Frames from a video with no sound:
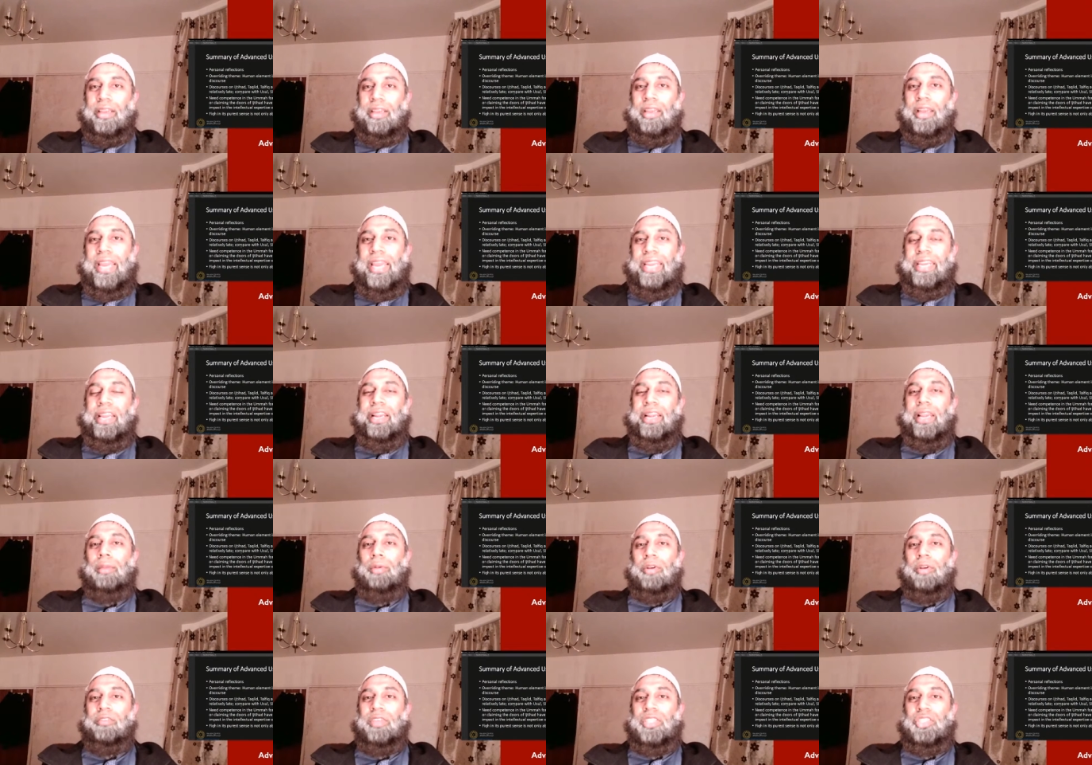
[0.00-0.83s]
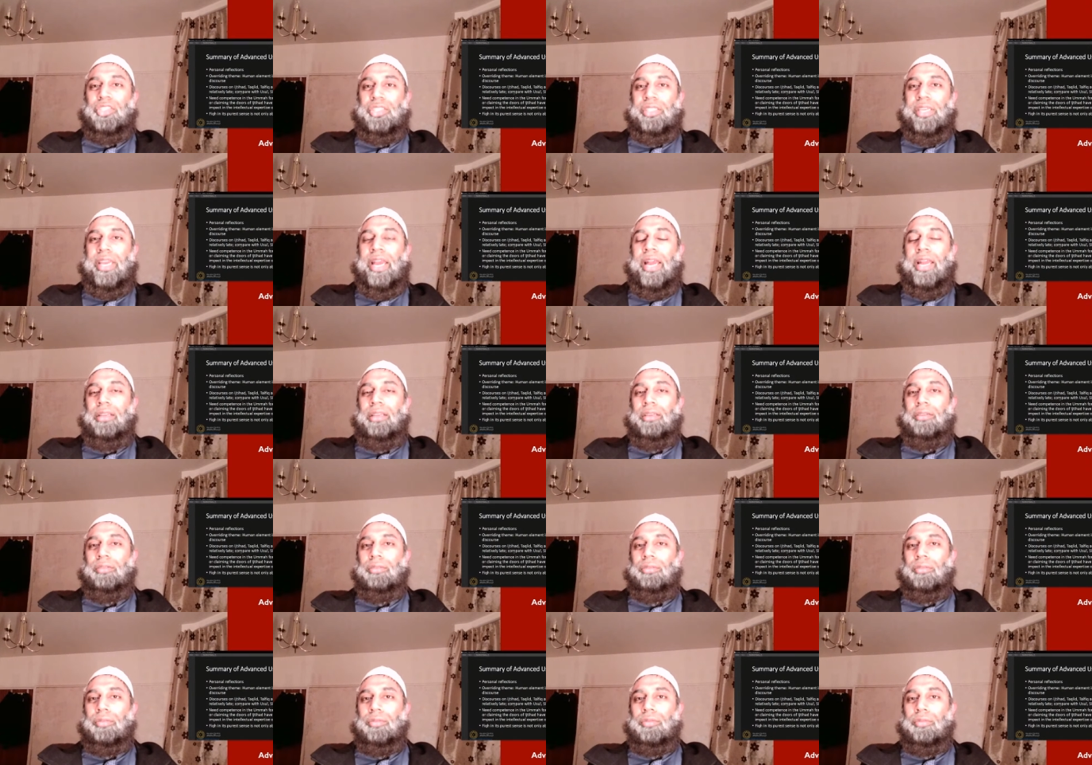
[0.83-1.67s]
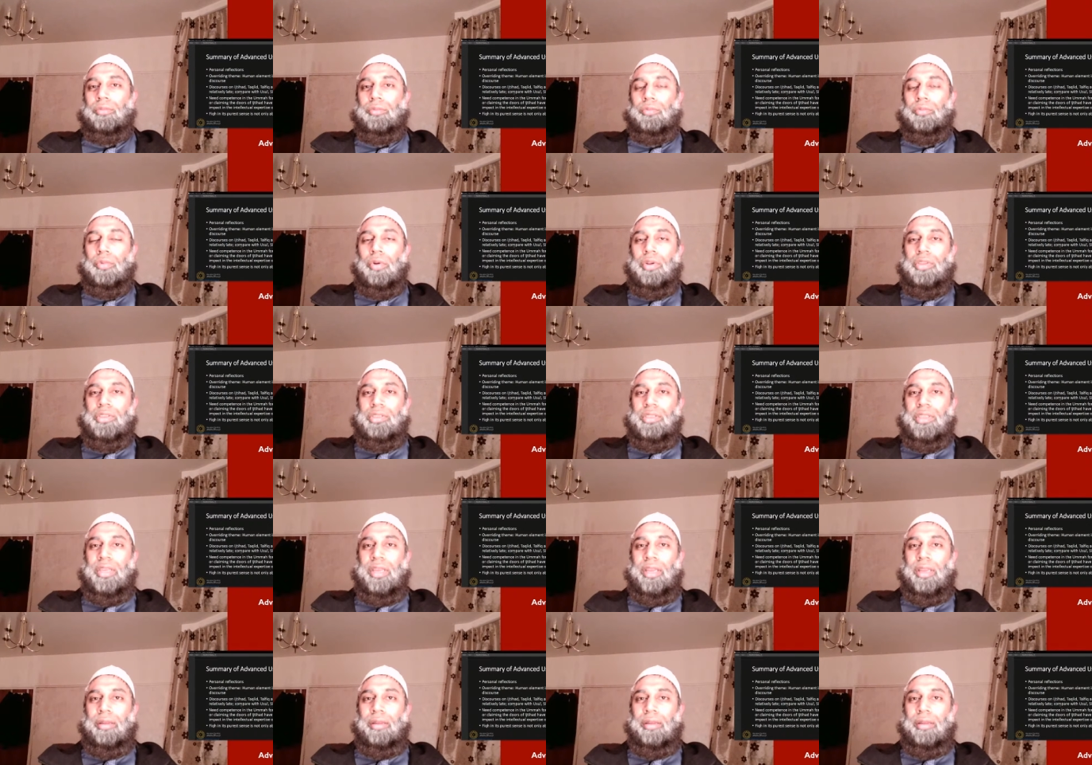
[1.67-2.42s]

any claim of ijtihad was